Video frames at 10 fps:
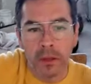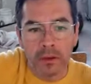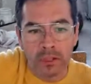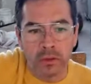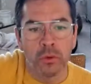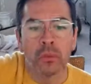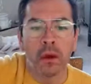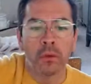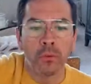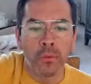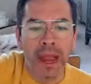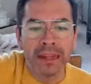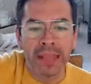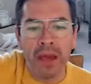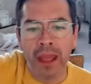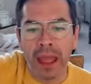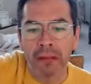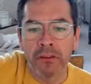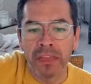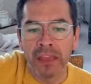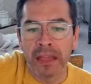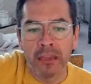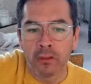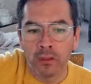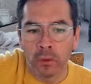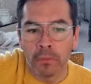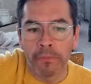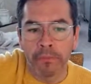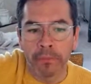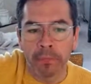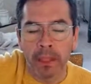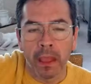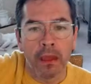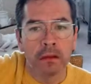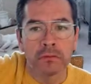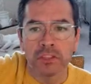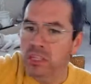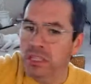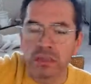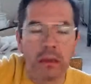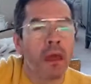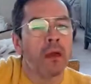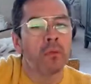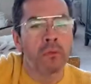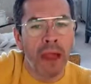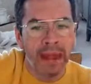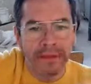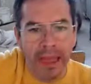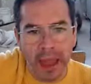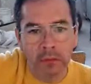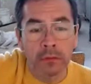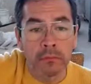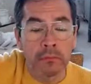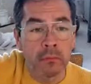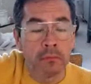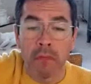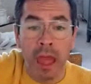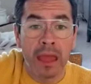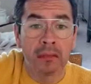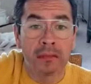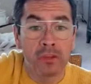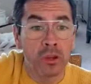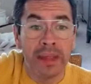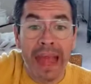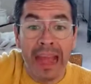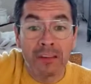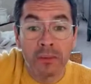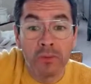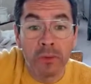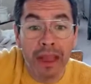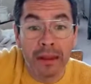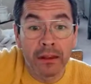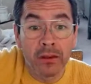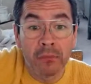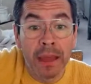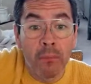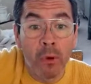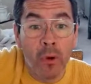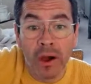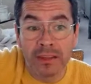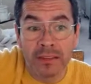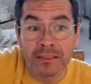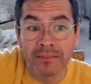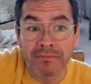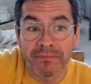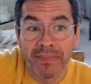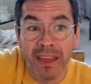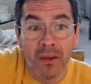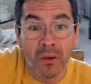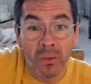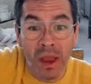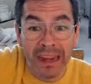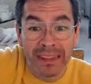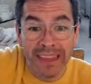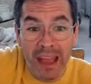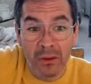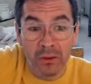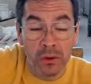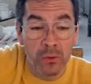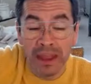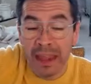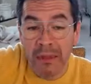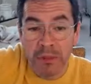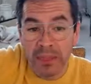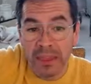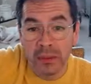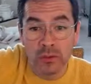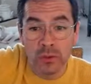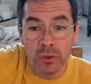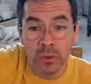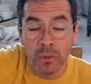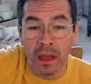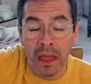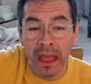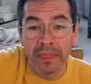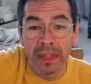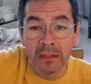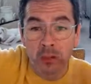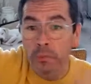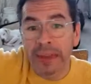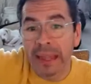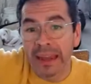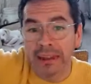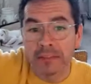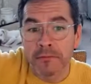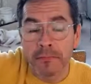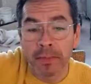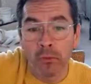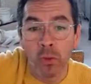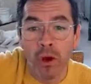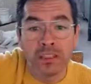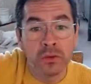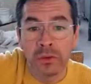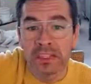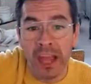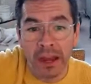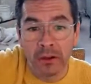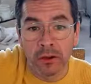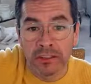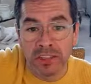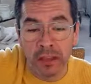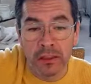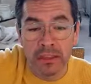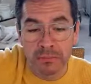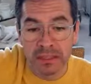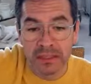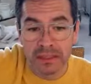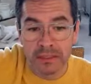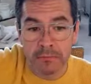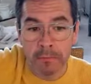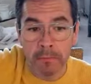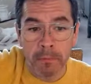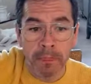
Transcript: Number 2, write down everything that you do. Just write it down, and you can actually write your memoirs. Write it down. Write everything you do, and then duplicate it once you retire or sell this business.